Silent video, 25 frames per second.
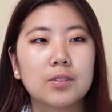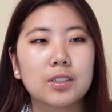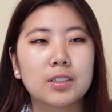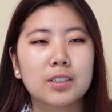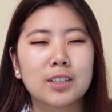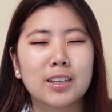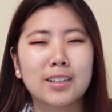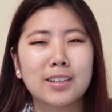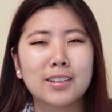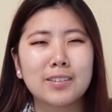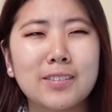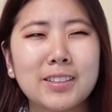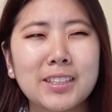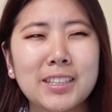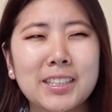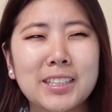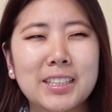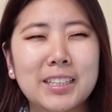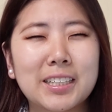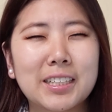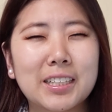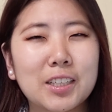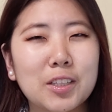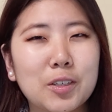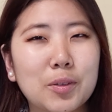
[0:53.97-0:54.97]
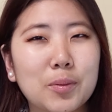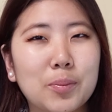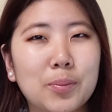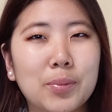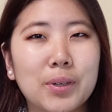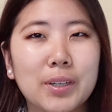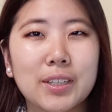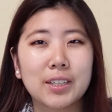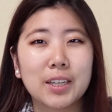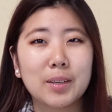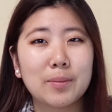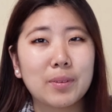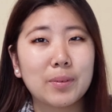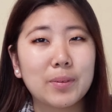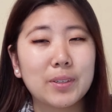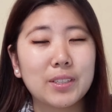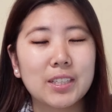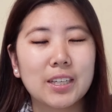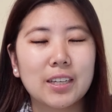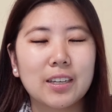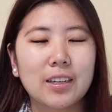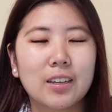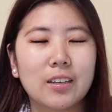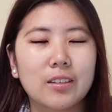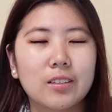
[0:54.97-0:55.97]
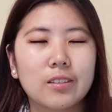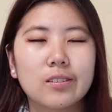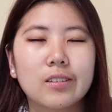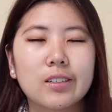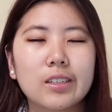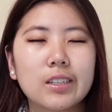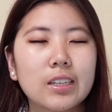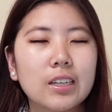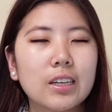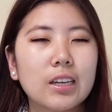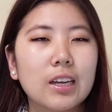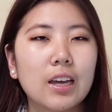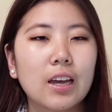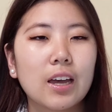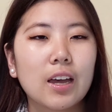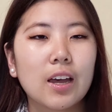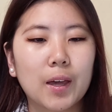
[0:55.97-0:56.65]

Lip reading: which I didn't really need, but they made me take it anyway.